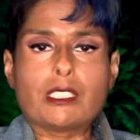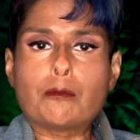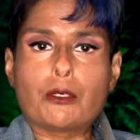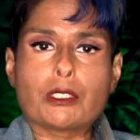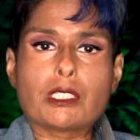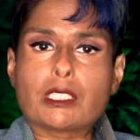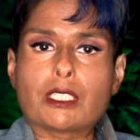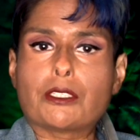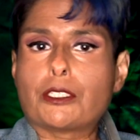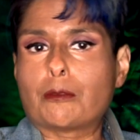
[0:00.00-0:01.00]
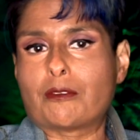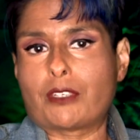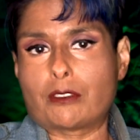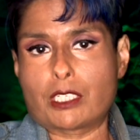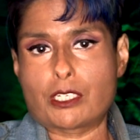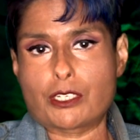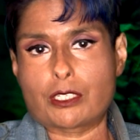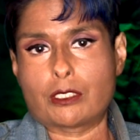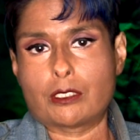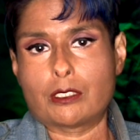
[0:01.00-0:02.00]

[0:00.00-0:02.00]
support the Scleroderma Foundation,